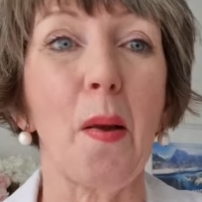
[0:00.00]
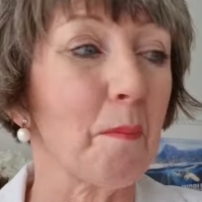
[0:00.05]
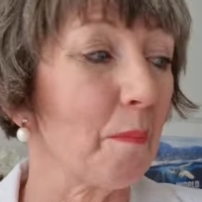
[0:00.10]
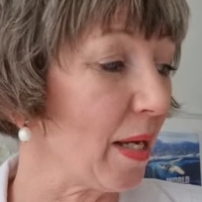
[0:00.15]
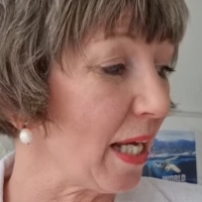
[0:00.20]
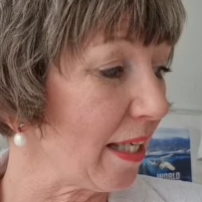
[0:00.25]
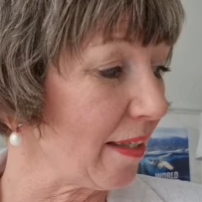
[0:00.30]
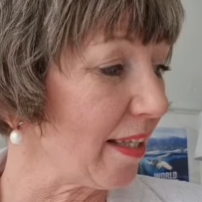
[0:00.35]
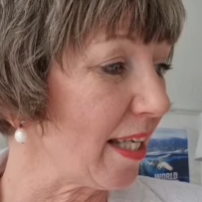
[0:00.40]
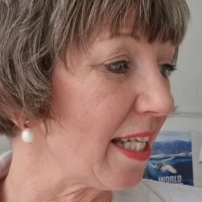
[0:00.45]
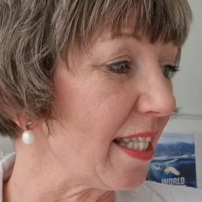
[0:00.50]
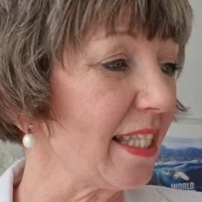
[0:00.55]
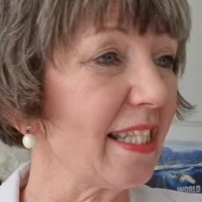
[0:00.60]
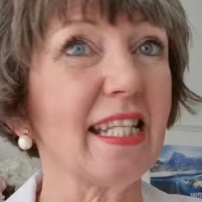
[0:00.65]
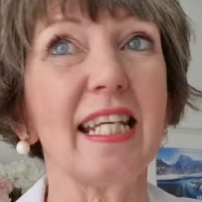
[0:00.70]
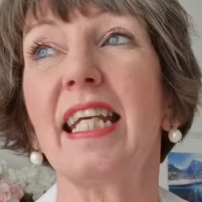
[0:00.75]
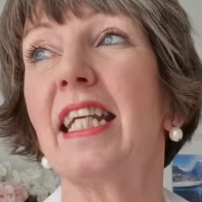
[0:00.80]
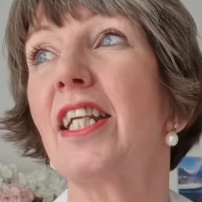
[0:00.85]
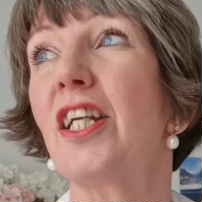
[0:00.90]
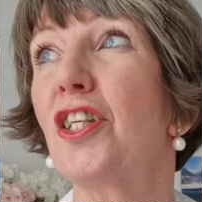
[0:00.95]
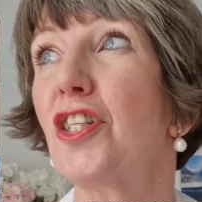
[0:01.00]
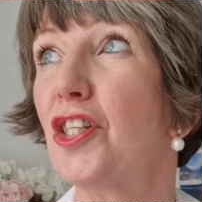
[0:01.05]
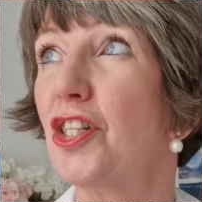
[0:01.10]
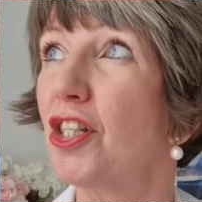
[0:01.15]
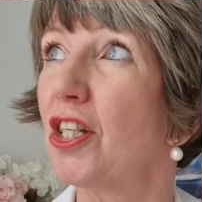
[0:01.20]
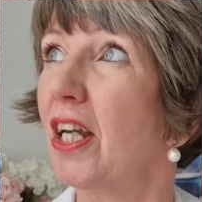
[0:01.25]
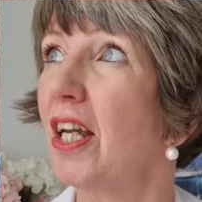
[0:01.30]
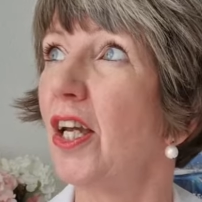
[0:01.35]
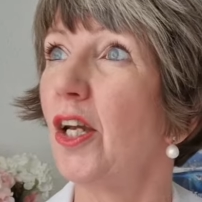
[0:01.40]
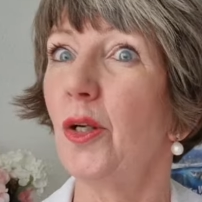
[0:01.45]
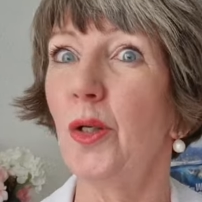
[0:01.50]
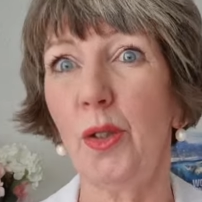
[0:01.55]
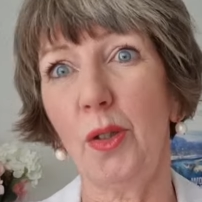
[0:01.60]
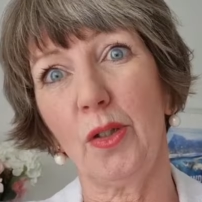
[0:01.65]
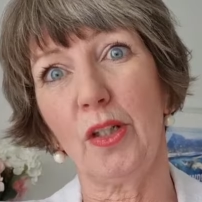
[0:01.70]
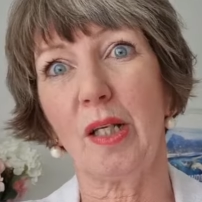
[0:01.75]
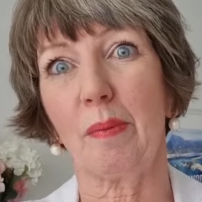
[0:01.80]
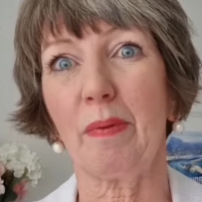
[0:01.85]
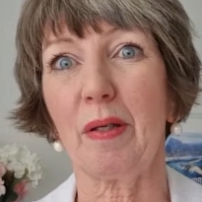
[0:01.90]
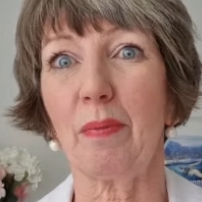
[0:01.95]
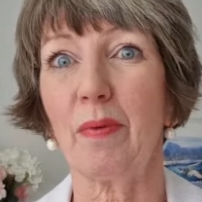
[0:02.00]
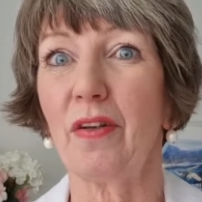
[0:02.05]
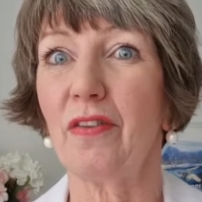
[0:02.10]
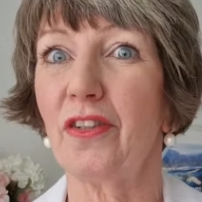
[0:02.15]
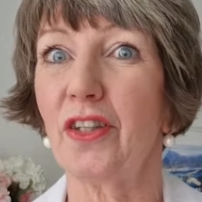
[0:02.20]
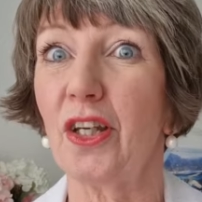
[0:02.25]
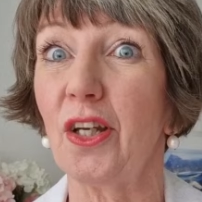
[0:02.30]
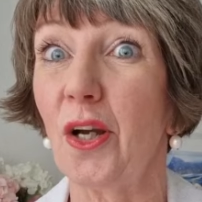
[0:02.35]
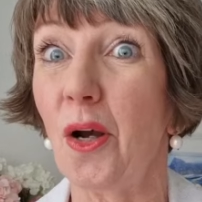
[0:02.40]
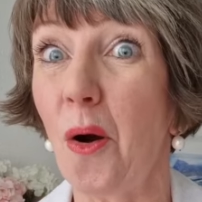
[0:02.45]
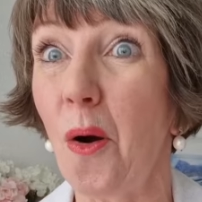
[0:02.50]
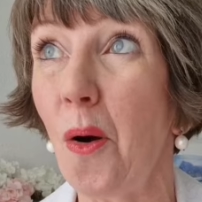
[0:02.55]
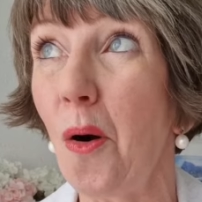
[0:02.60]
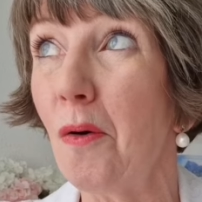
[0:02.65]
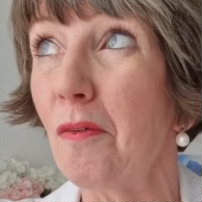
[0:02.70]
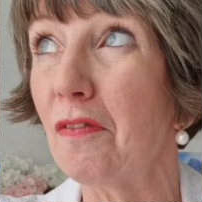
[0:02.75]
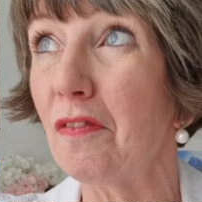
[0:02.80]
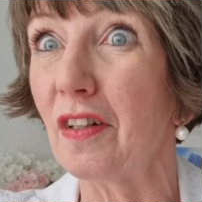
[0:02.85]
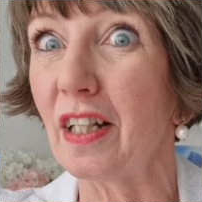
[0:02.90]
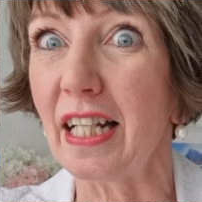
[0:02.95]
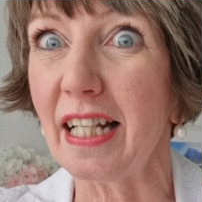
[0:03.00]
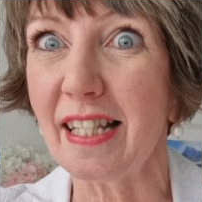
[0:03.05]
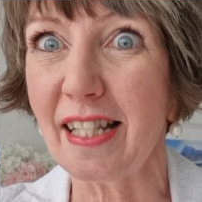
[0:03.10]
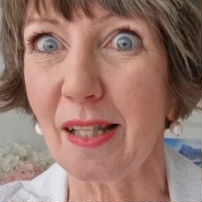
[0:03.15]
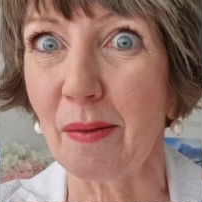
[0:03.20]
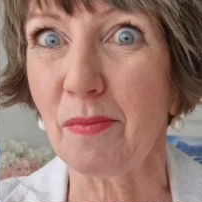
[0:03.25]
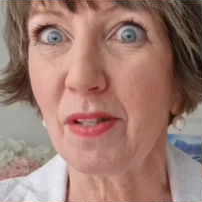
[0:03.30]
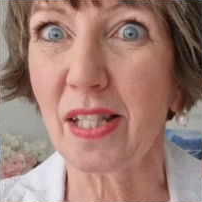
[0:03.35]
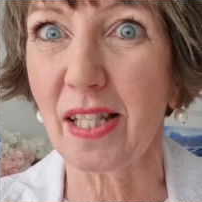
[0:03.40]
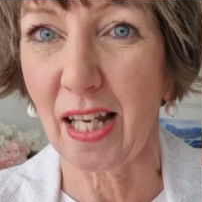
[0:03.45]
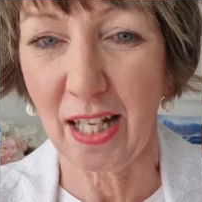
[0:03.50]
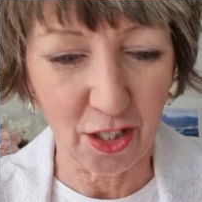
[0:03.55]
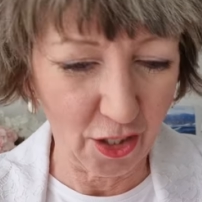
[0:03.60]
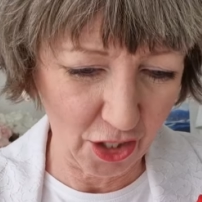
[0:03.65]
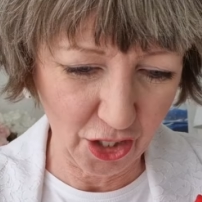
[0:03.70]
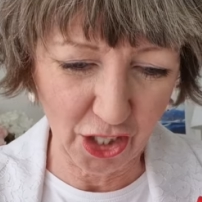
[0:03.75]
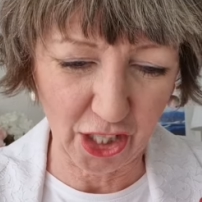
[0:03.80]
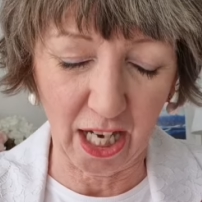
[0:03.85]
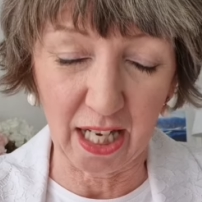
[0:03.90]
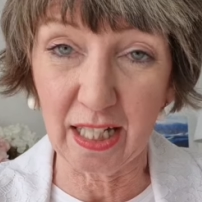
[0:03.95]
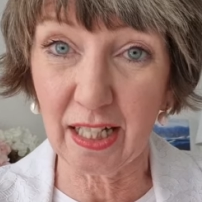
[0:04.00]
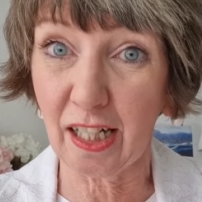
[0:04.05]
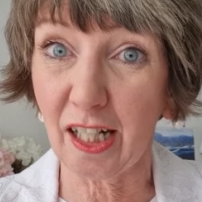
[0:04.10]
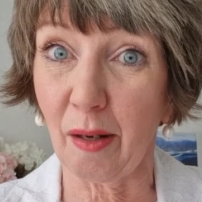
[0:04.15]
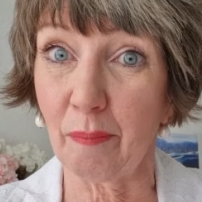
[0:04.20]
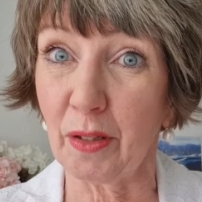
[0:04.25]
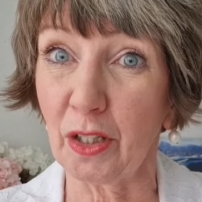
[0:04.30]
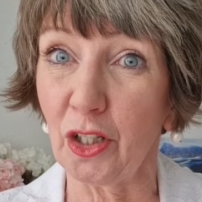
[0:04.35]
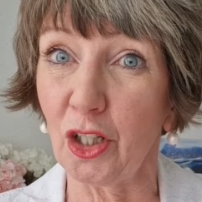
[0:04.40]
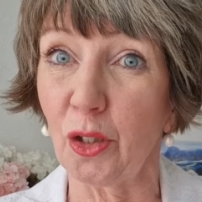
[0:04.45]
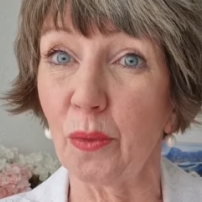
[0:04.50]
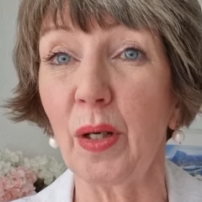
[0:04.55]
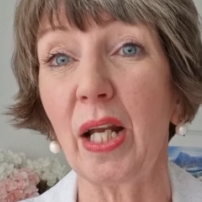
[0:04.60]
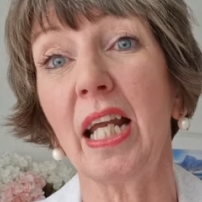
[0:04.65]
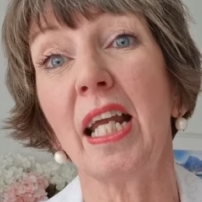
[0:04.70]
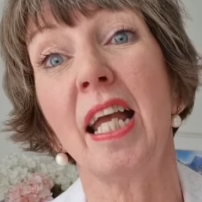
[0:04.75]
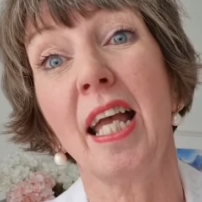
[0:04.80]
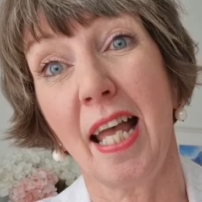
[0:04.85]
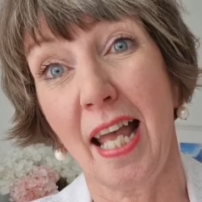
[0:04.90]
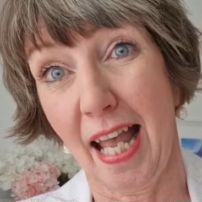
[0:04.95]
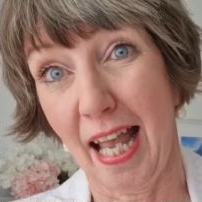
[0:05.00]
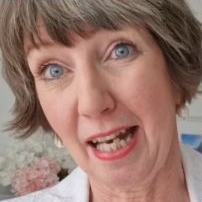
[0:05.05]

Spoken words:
May the Danish Hygge be with you. Hopefully some sunshine coming your way.